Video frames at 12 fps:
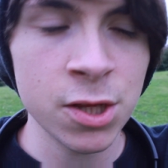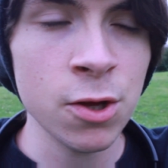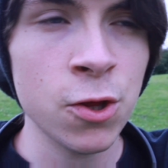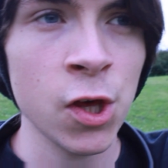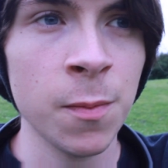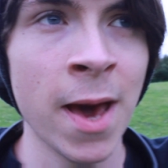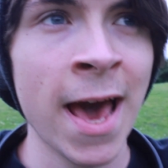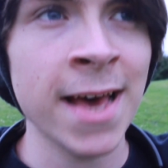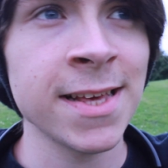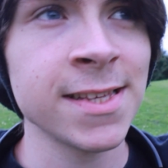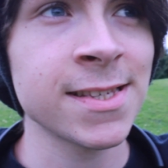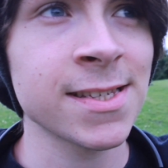YouTube
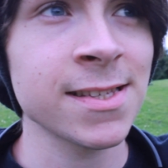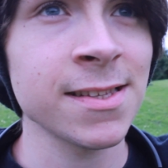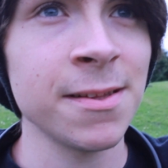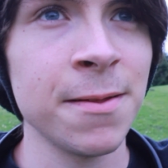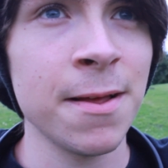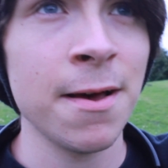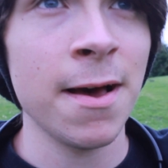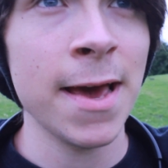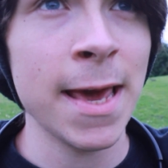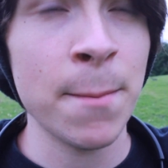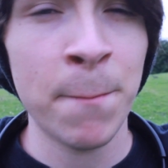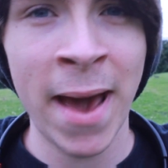has
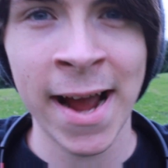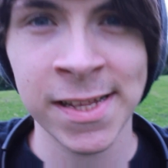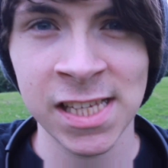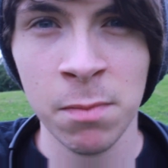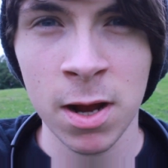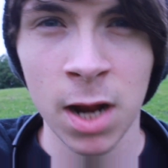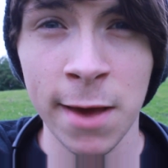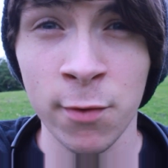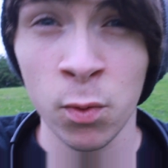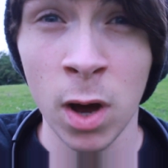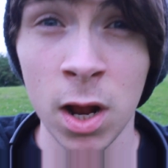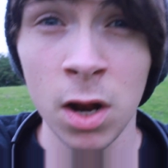impacted my
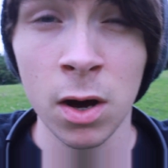life quite a